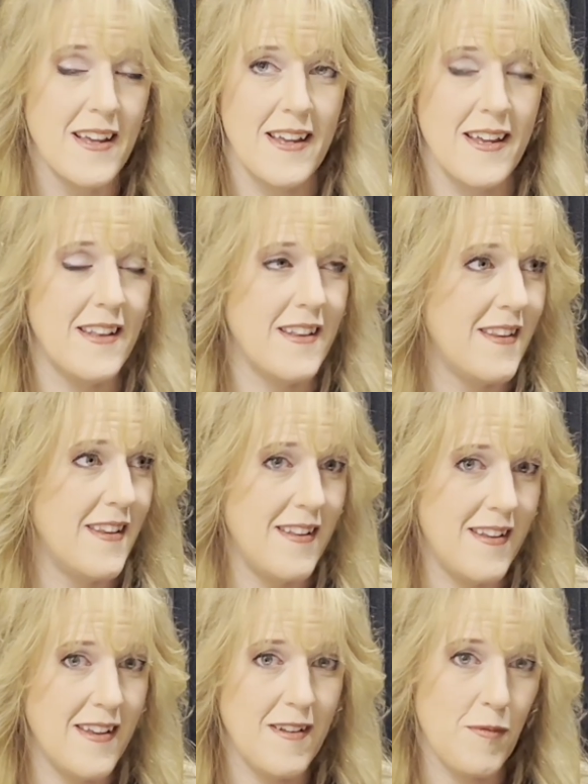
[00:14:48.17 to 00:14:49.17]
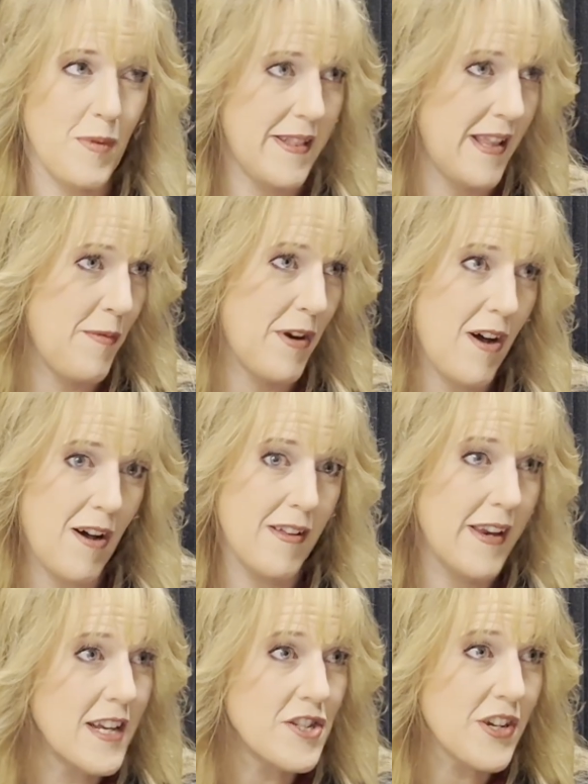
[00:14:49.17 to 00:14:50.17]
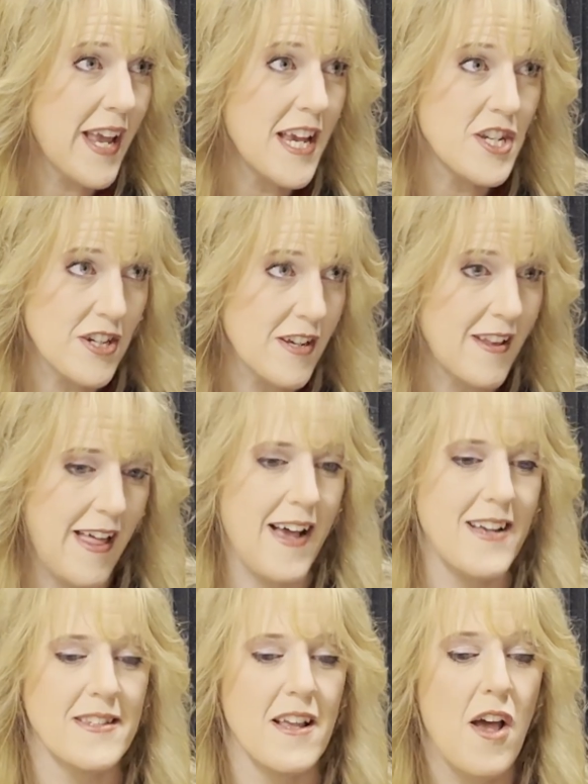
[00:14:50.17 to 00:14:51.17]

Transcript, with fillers: in in what they would call an education class,